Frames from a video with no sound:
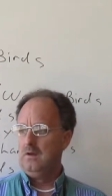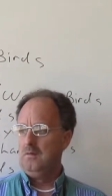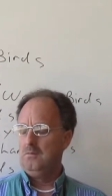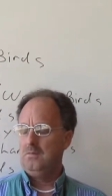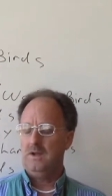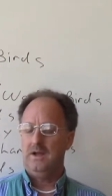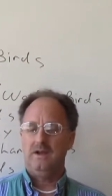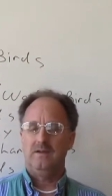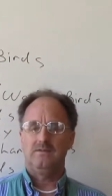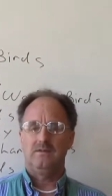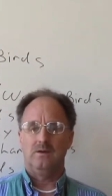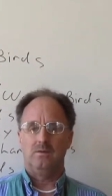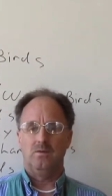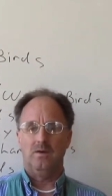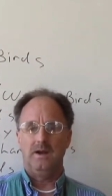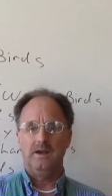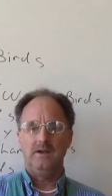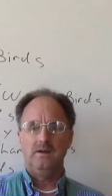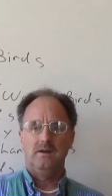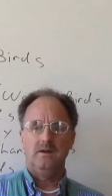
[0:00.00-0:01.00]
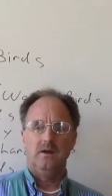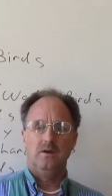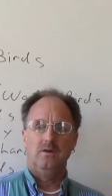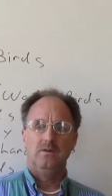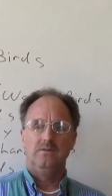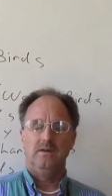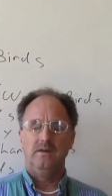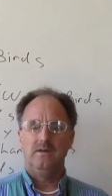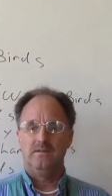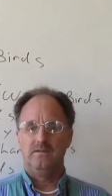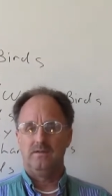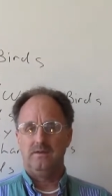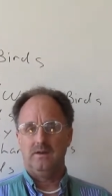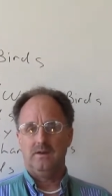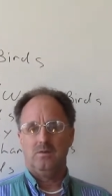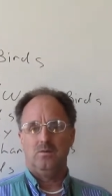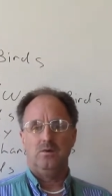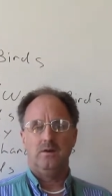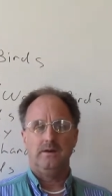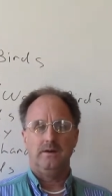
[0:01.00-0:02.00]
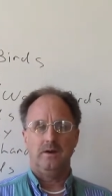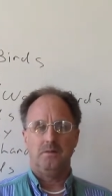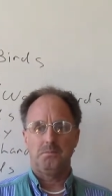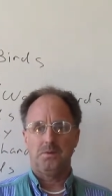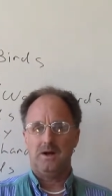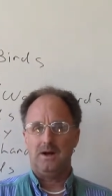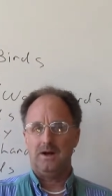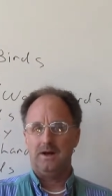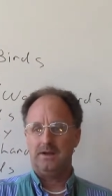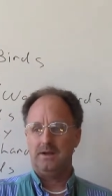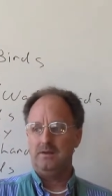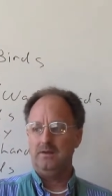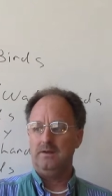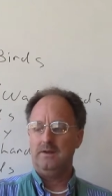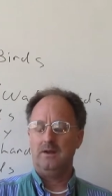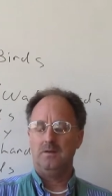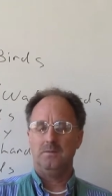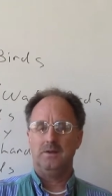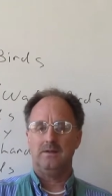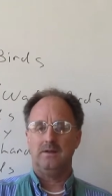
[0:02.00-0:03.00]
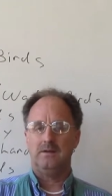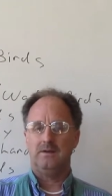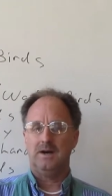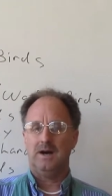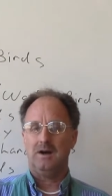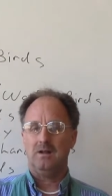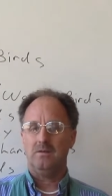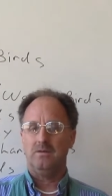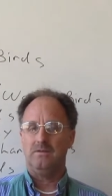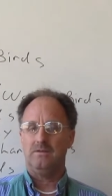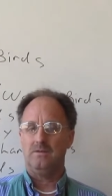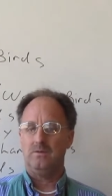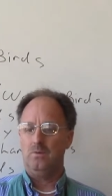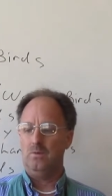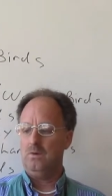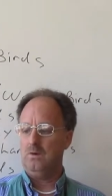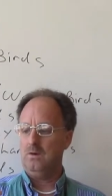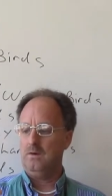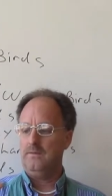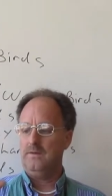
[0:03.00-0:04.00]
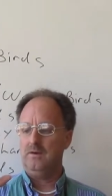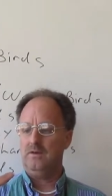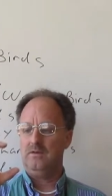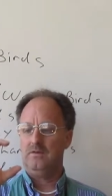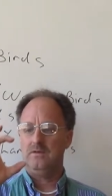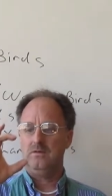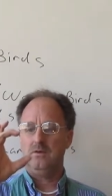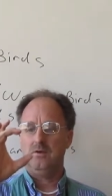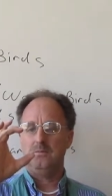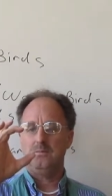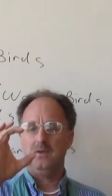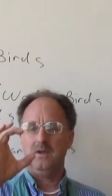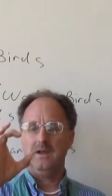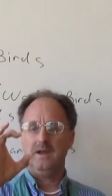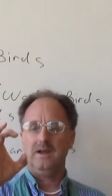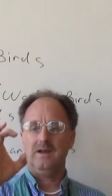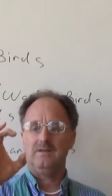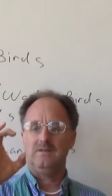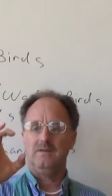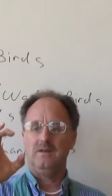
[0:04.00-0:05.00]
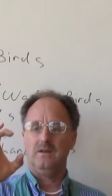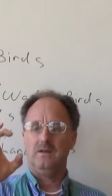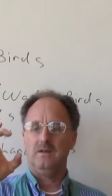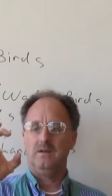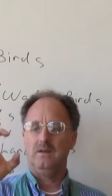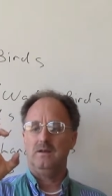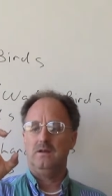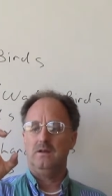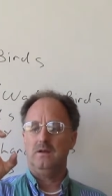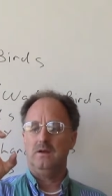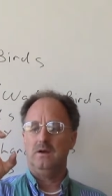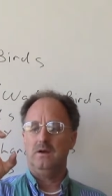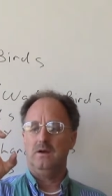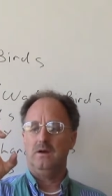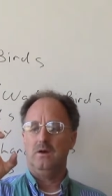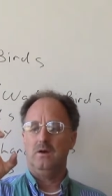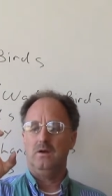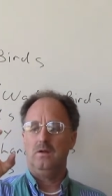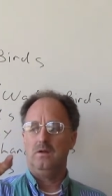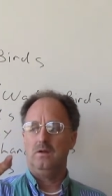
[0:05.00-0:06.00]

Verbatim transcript: plastic raincoat. You can stick one in your pocket and you get them at the dollar store. They're just little plastic uh,